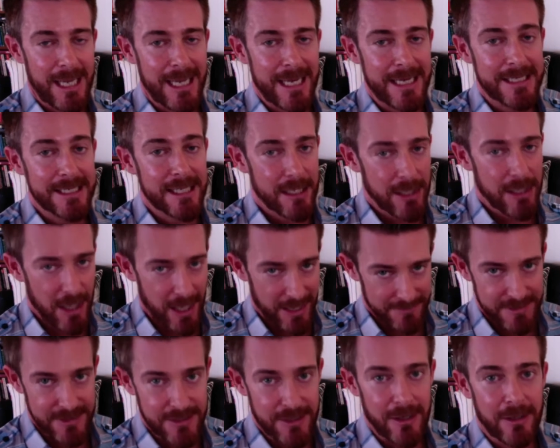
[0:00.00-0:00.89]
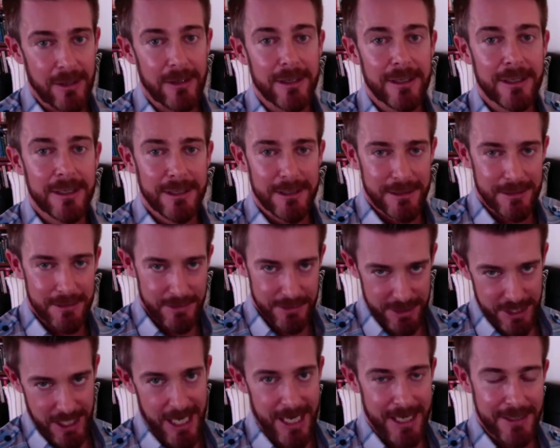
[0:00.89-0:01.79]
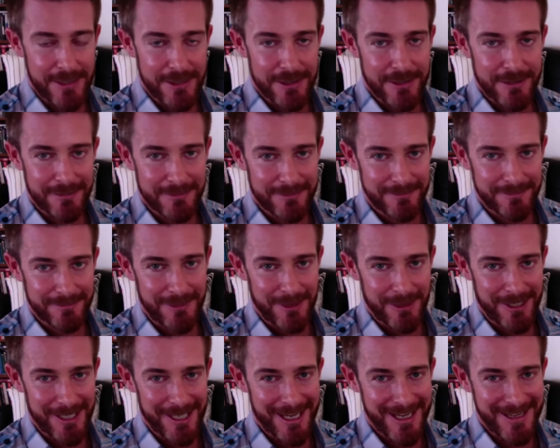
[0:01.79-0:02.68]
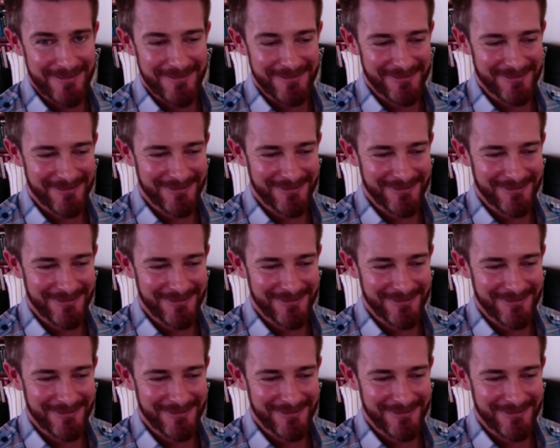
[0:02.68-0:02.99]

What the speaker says: It's a lifestyle change, okay?